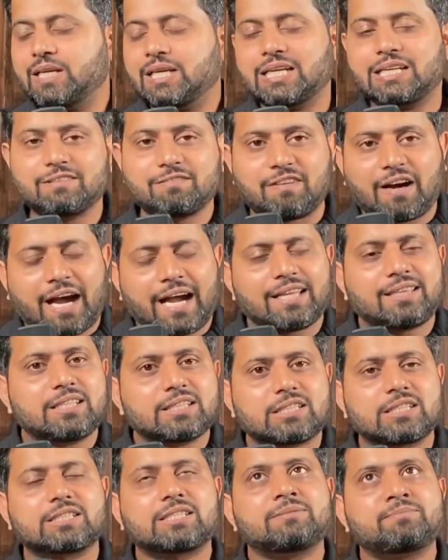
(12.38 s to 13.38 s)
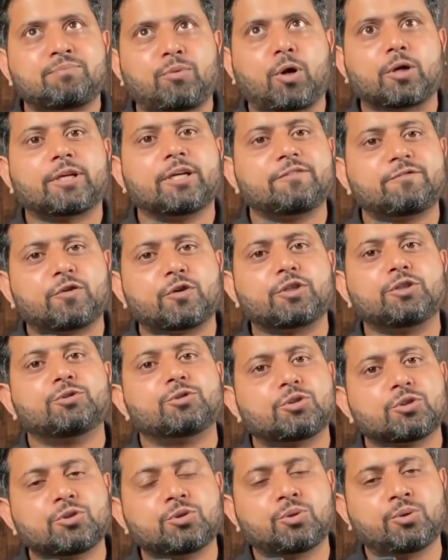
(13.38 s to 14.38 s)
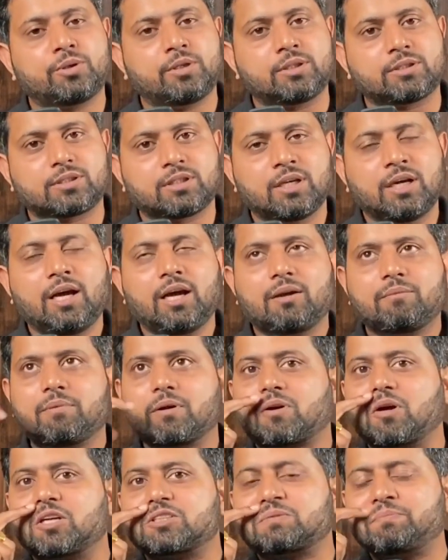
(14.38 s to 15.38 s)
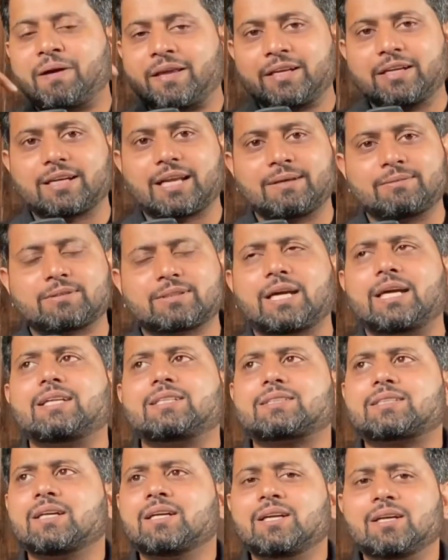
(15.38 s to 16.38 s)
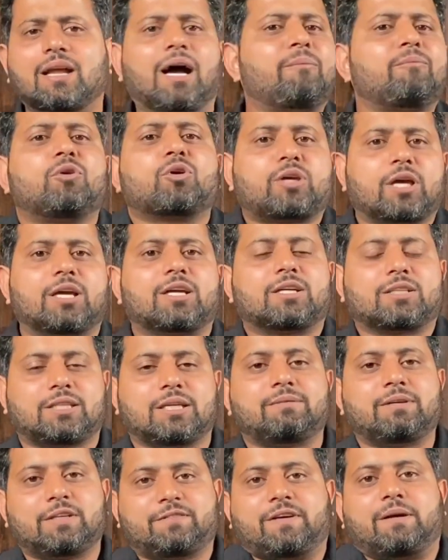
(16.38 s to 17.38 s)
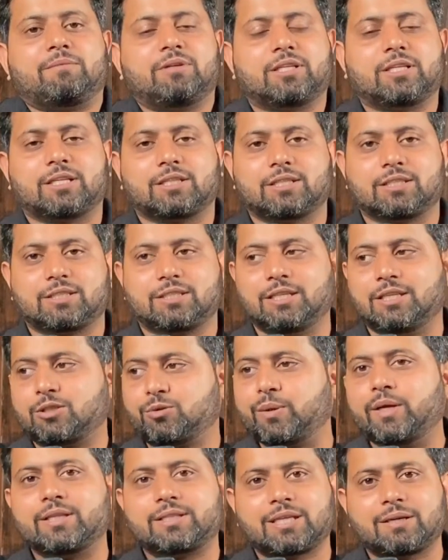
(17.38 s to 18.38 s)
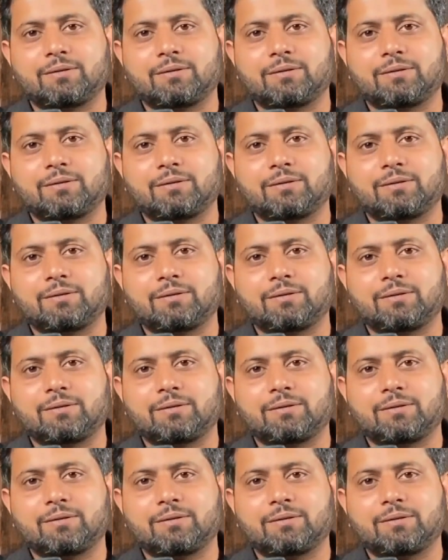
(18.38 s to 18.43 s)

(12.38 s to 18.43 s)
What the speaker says: Why this is important for you to know is because many times guys, hum log kya karte hai, hamari family kya karti hai, 12th ke